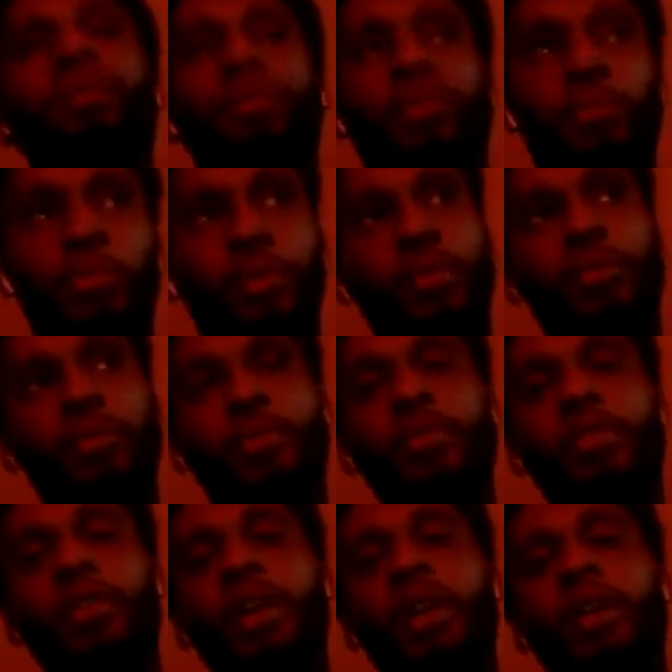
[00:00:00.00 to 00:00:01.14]
so you put the
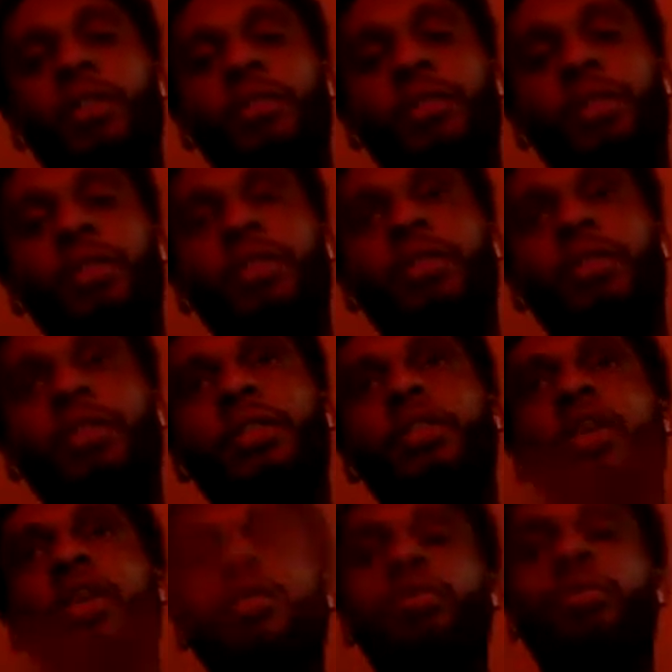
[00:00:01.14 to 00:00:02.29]
music out and it
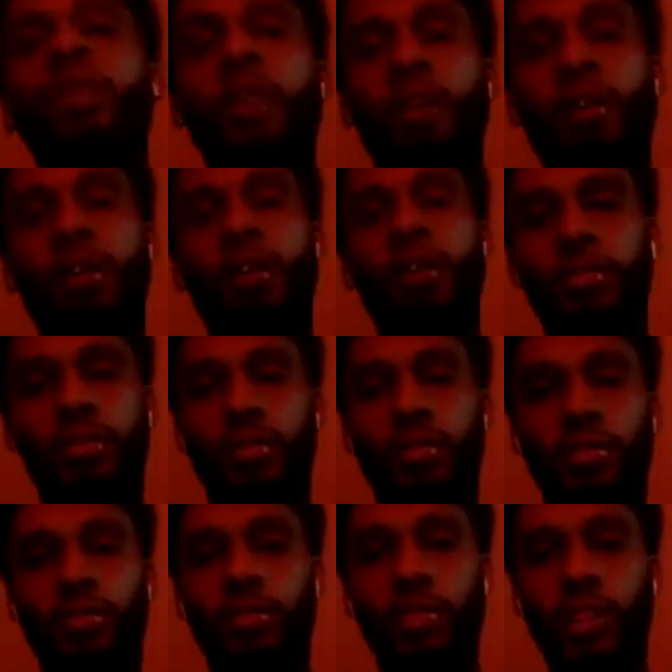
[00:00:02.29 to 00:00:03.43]
go.
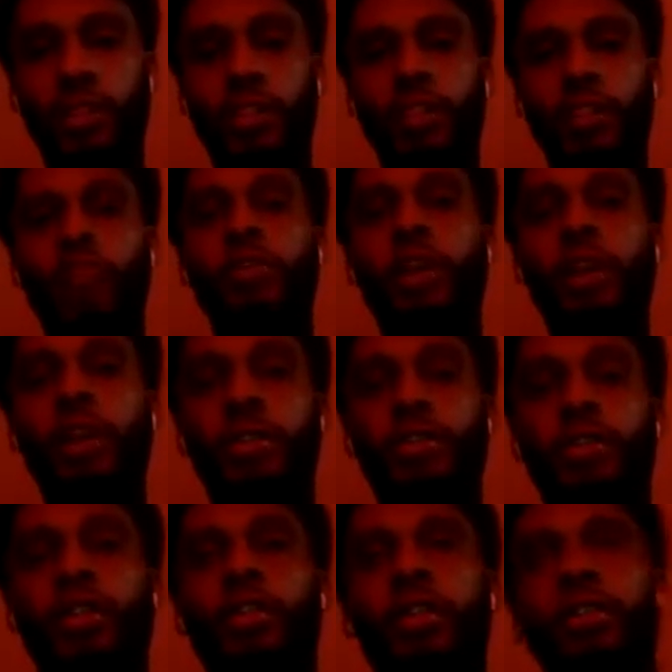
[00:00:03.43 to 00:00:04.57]
That's it. We got to
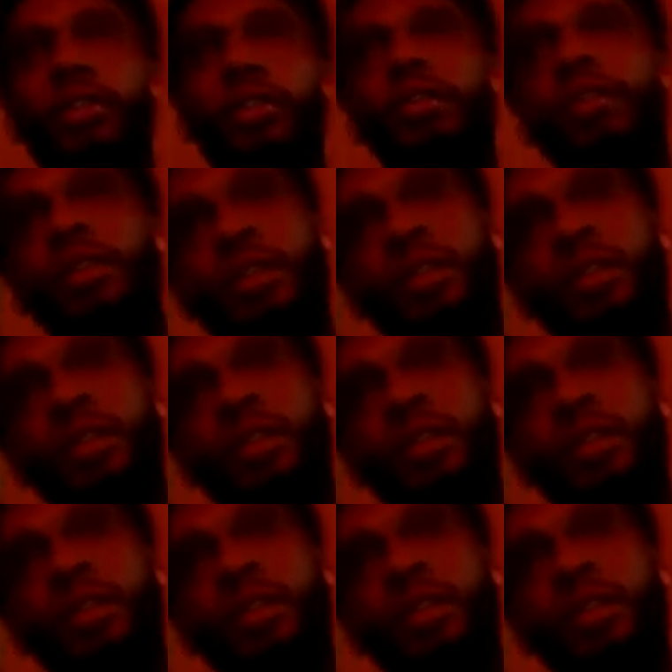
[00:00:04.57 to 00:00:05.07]
start right there.